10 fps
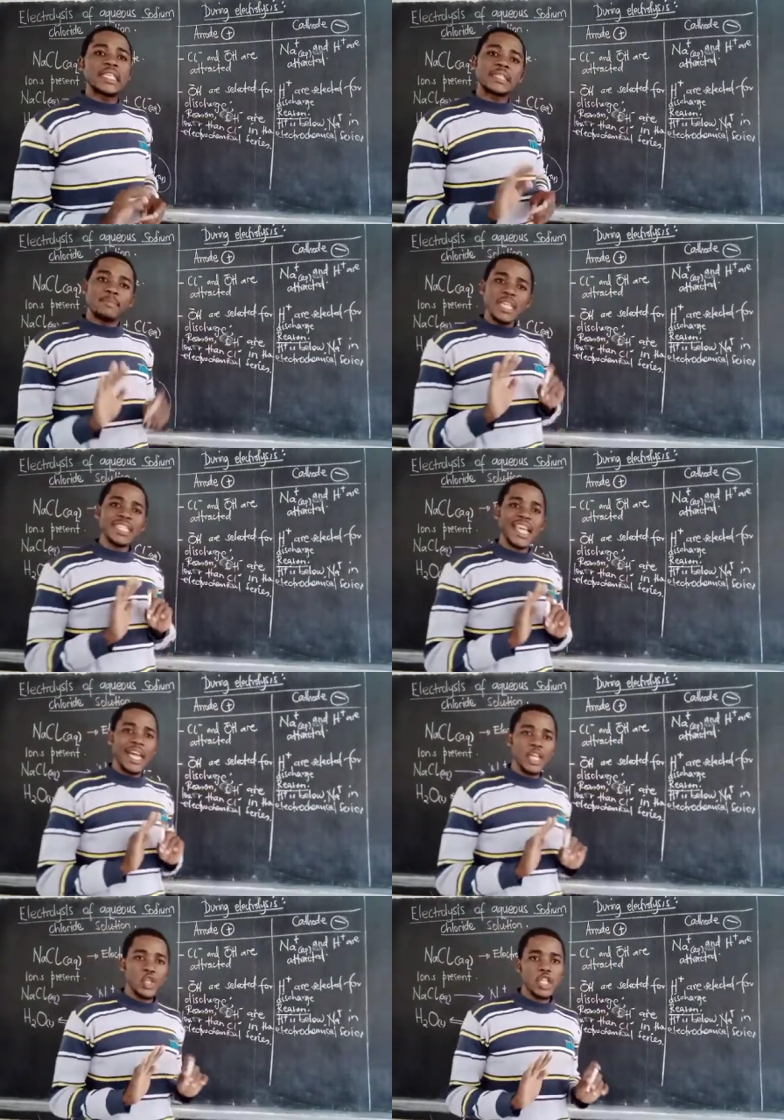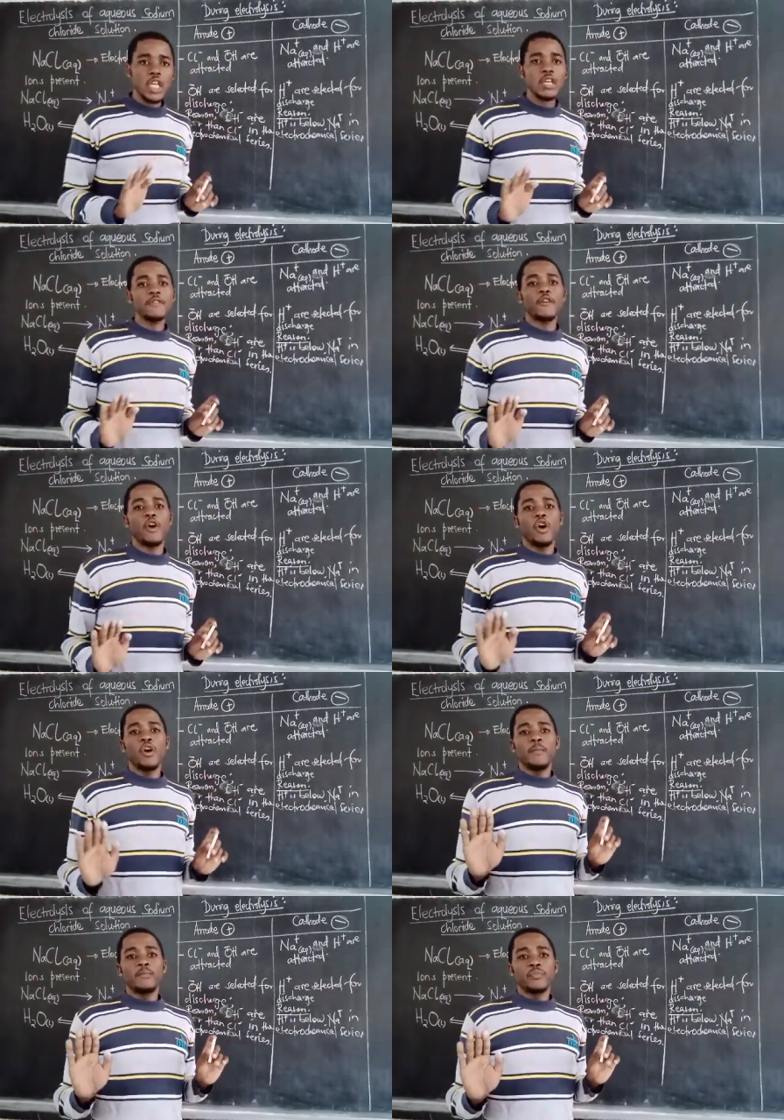is basically chosen
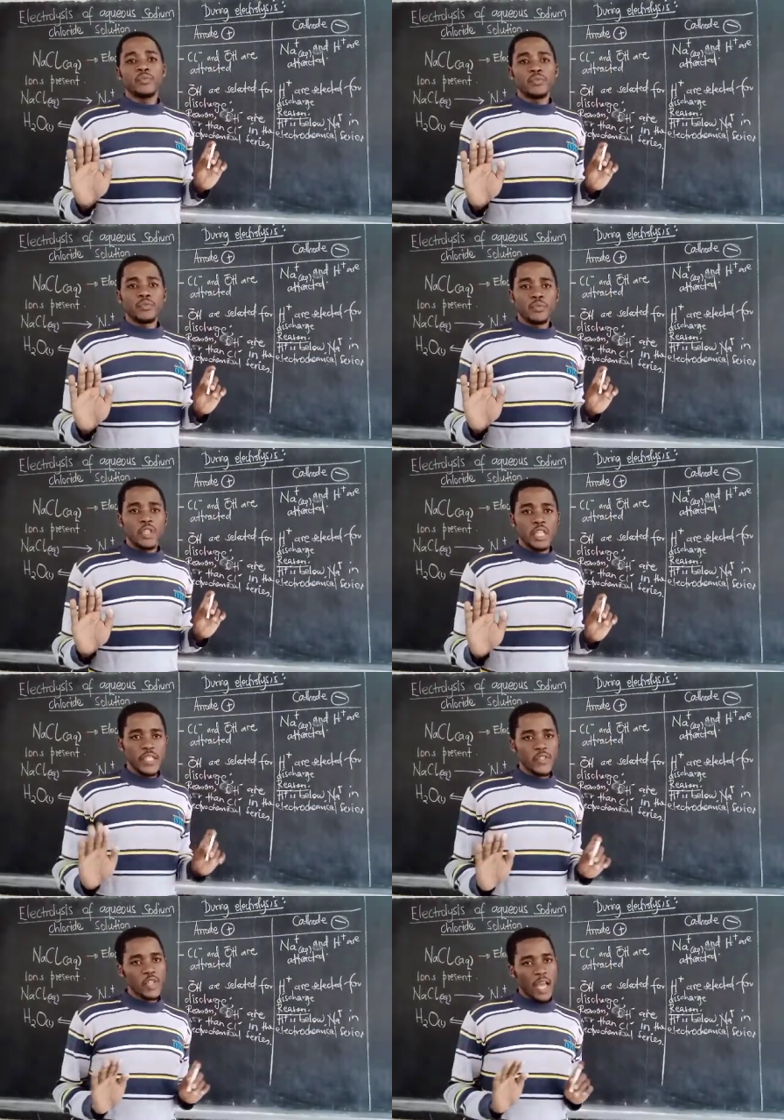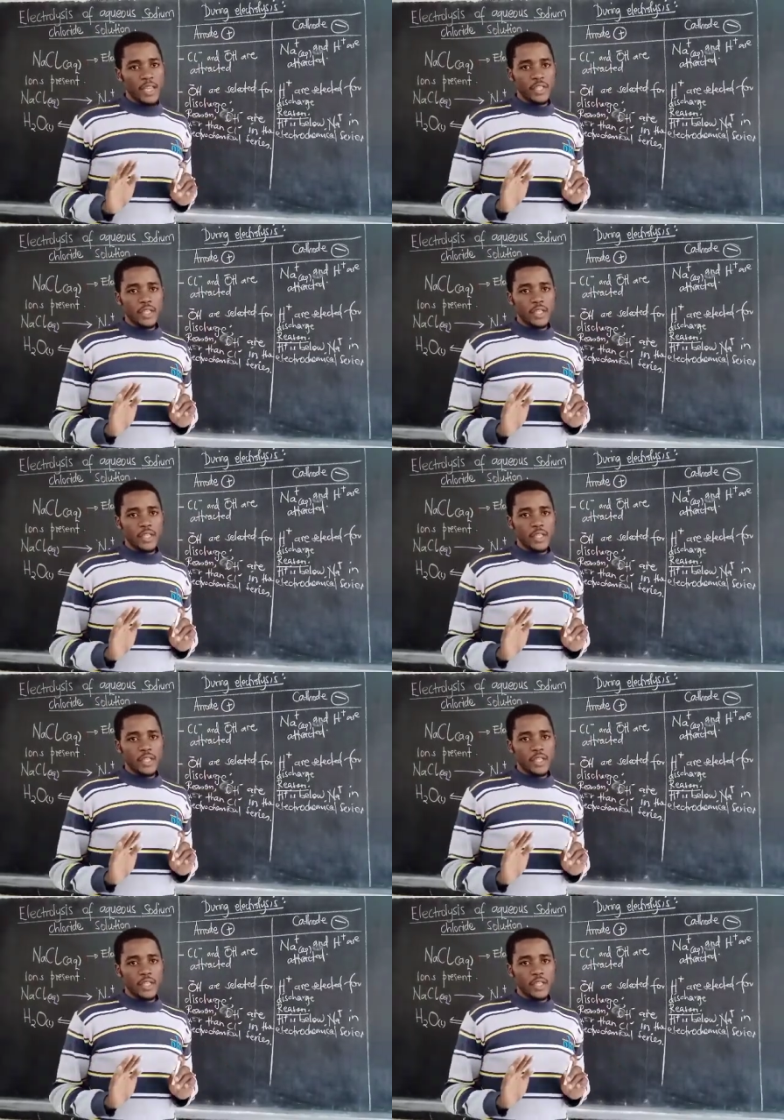for discharge